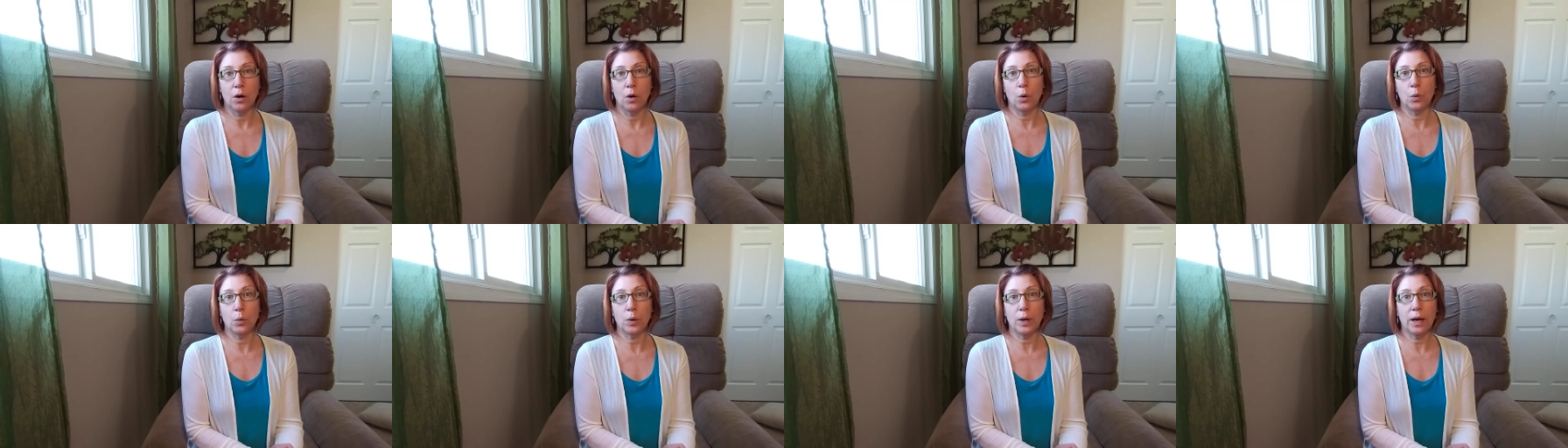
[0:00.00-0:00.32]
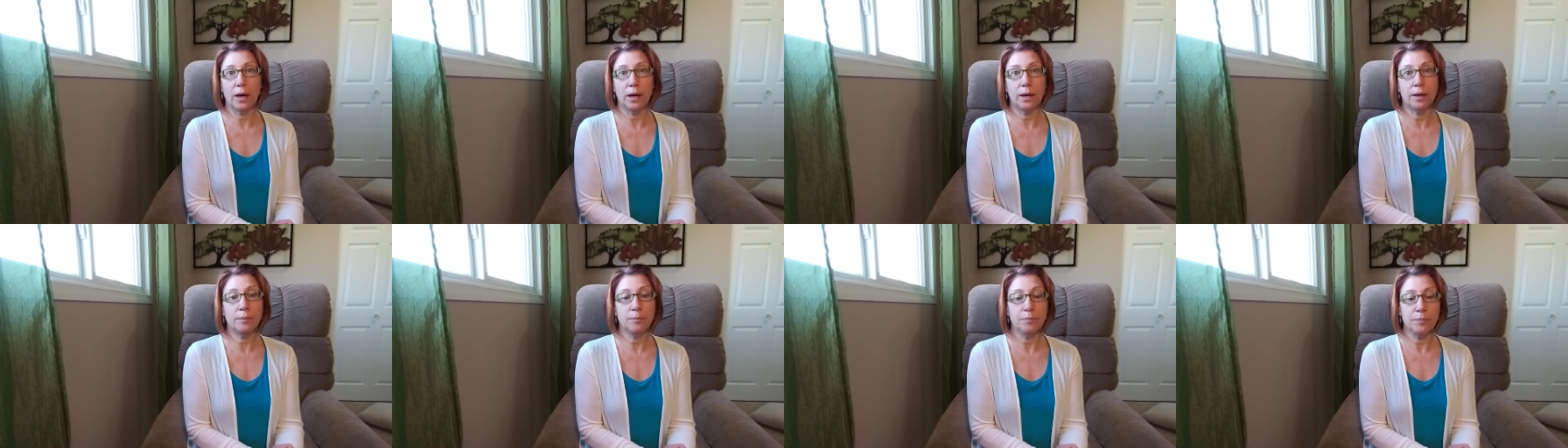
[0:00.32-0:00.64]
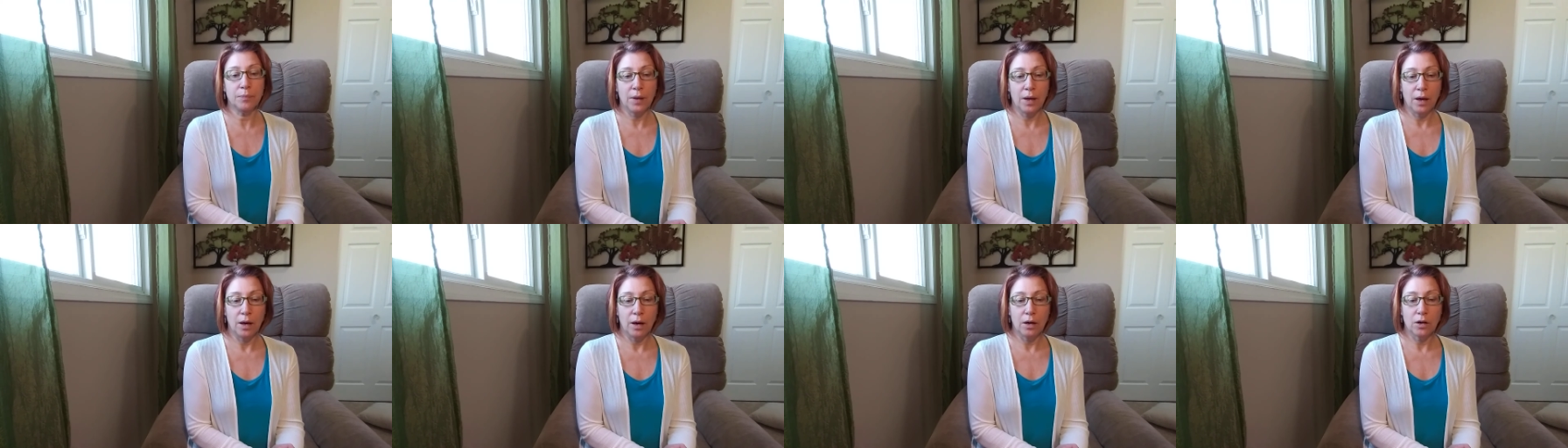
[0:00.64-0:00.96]
Okay?
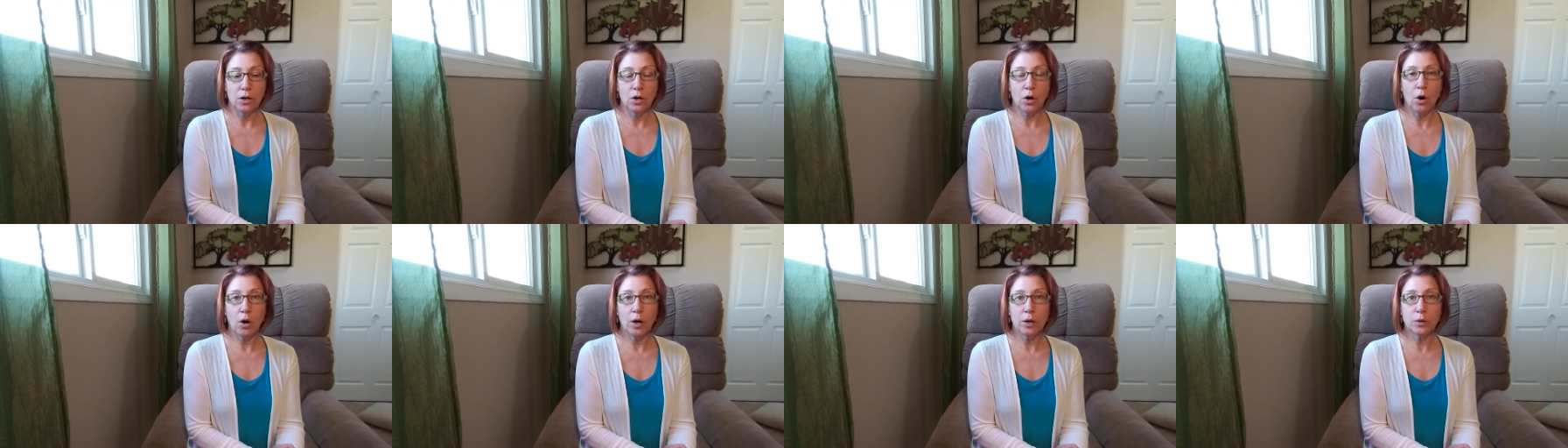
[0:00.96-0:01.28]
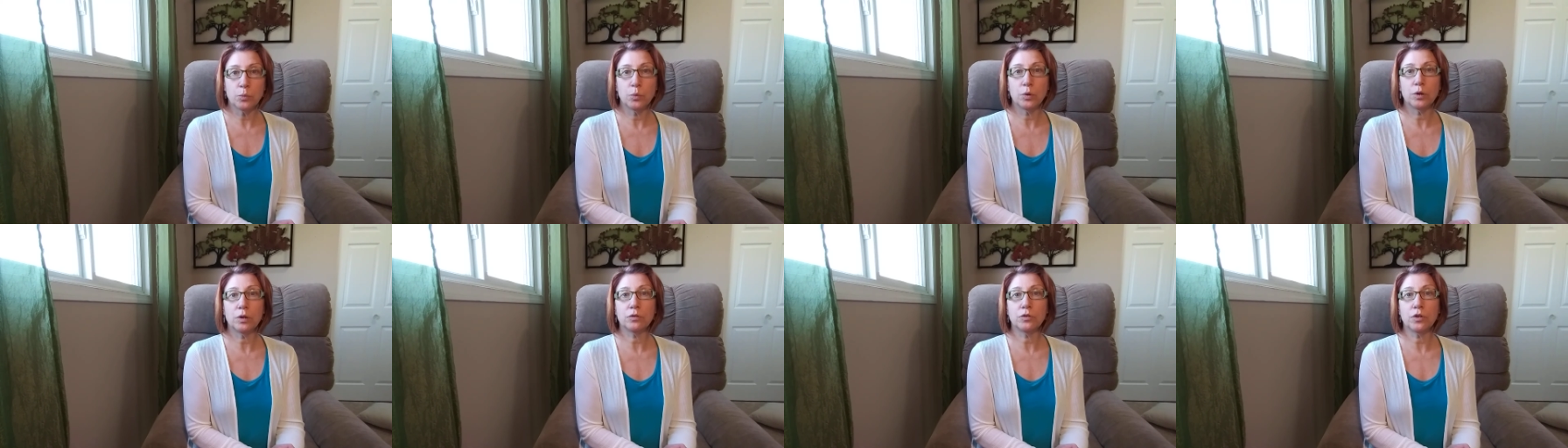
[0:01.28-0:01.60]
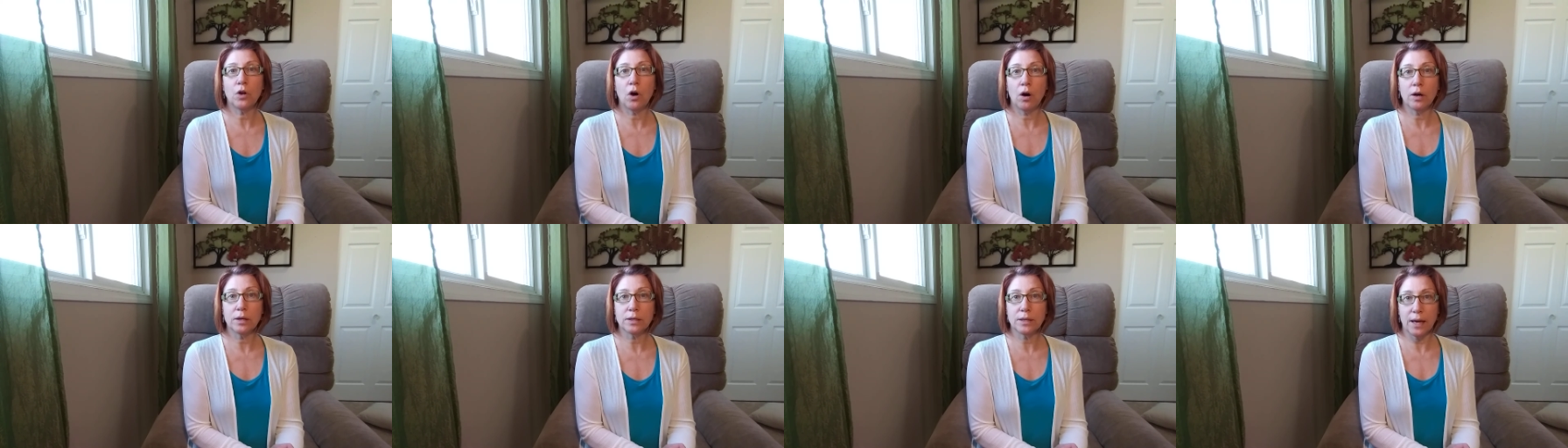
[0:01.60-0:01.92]
God will
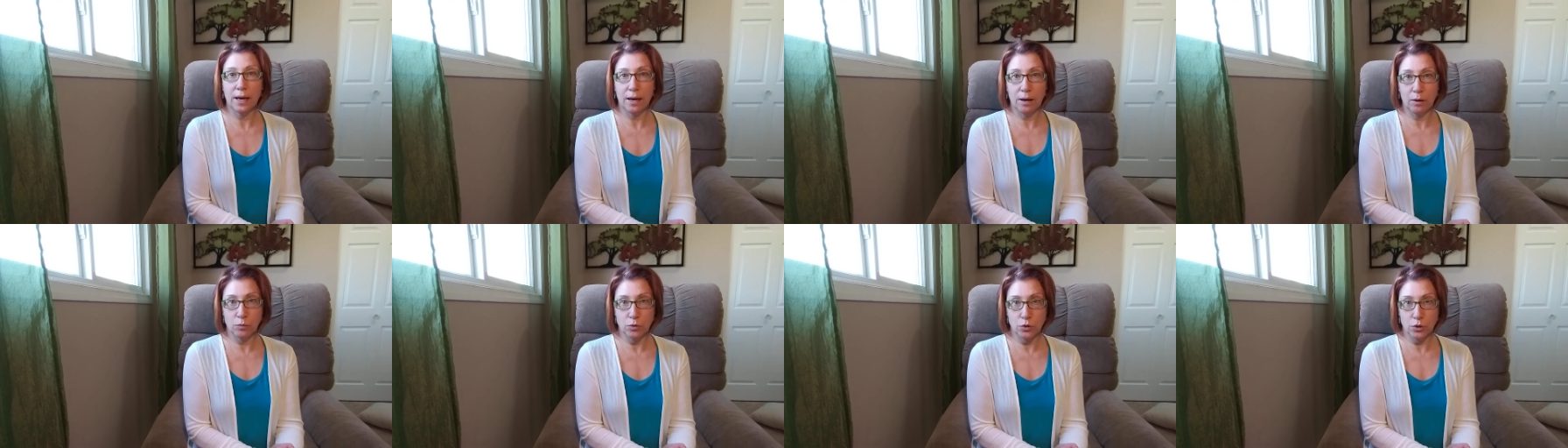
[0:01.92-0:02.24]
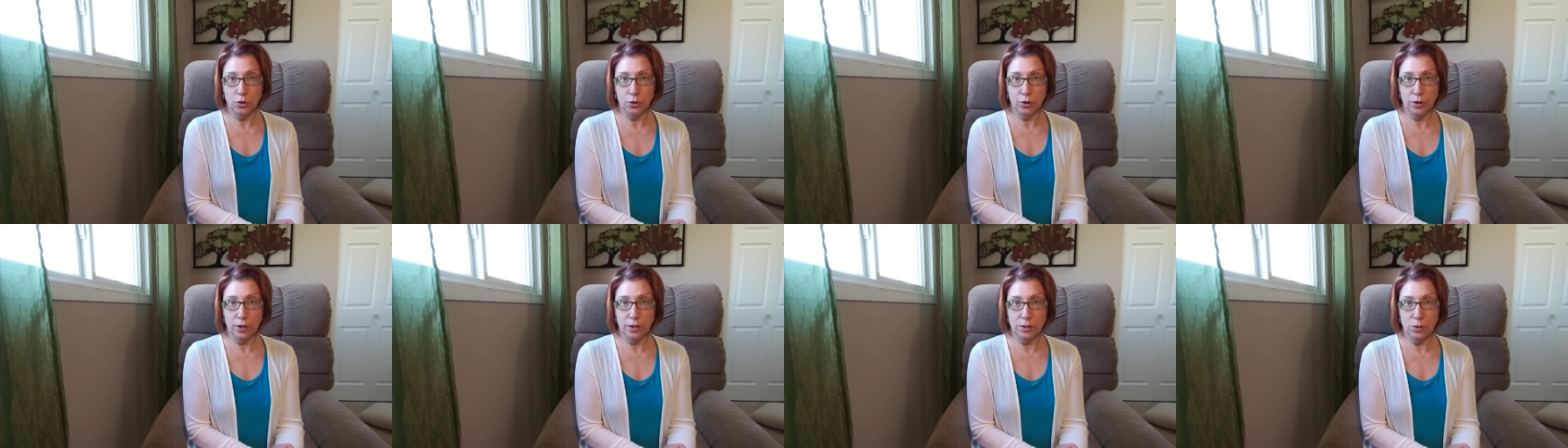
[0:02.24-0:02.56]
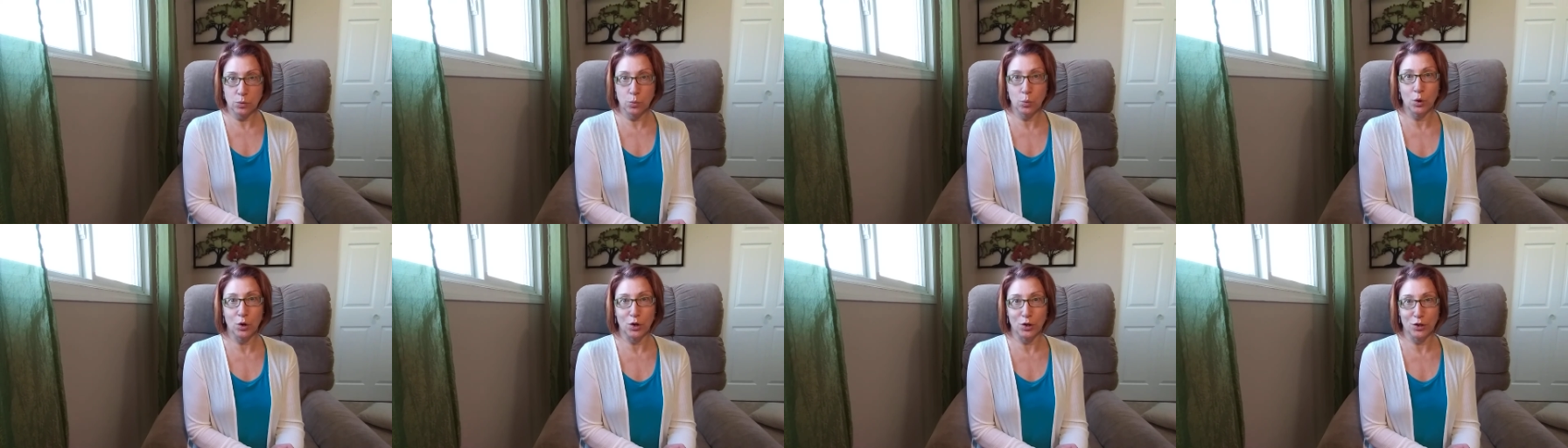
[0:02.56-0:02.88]
not counter
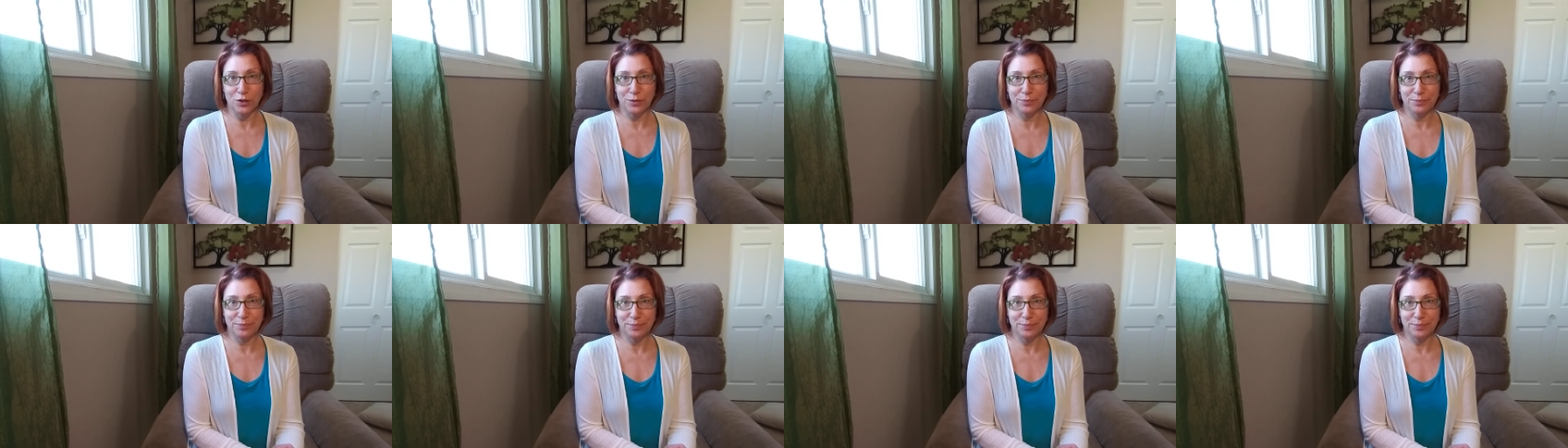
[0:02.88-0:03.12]
His word.